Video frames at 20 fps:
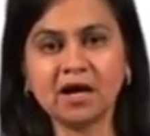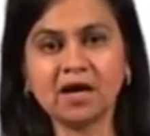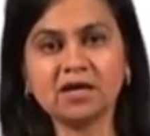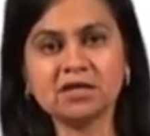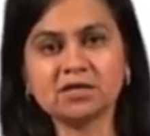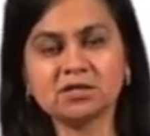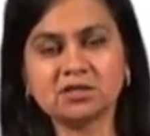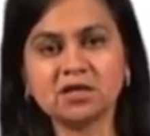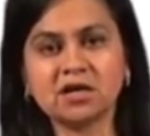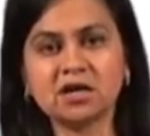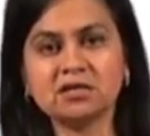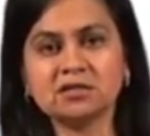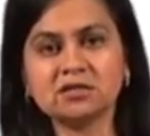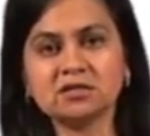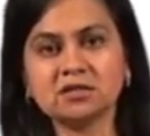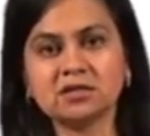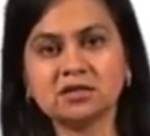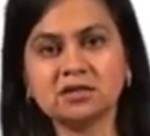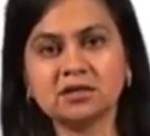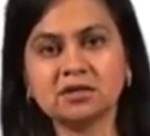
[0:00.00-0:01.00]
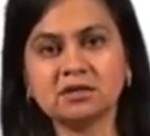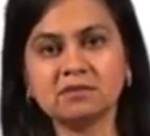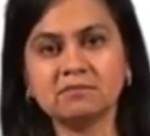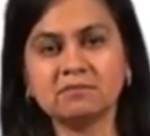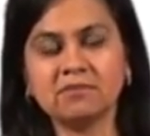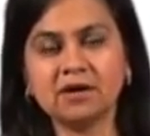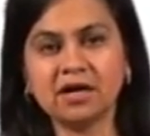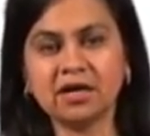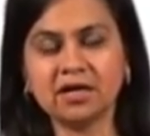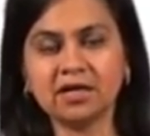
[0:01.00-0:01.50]
I start
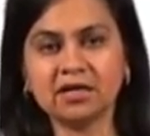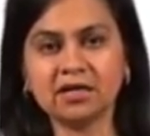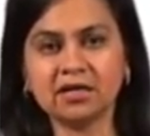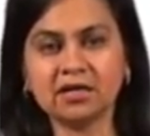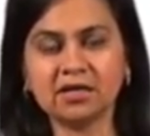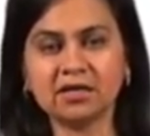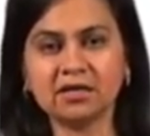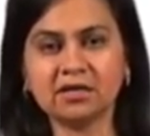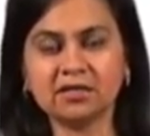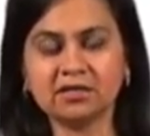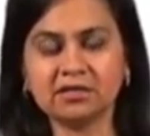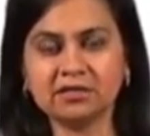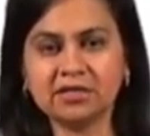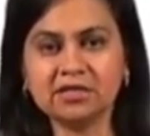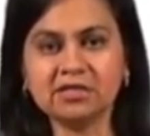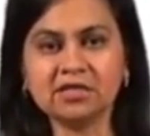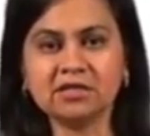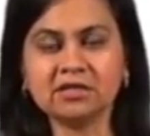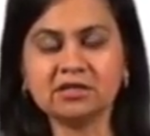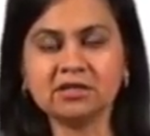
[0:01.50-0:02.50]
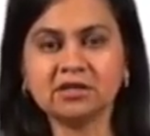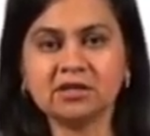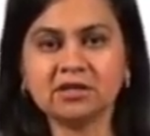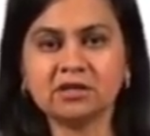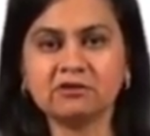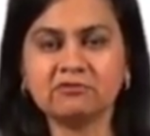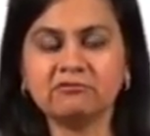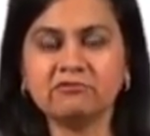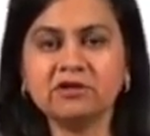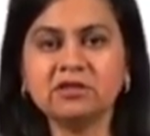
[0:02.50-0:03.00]
my reading
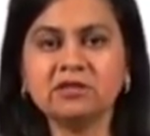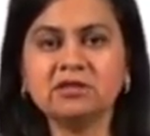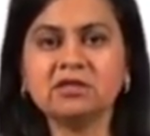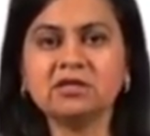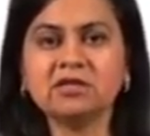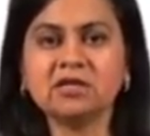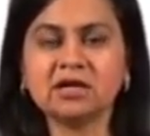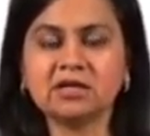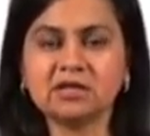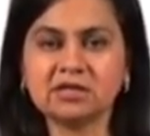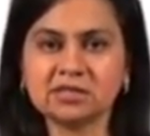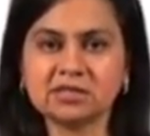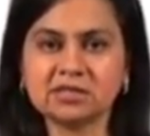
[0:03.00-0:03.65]
with the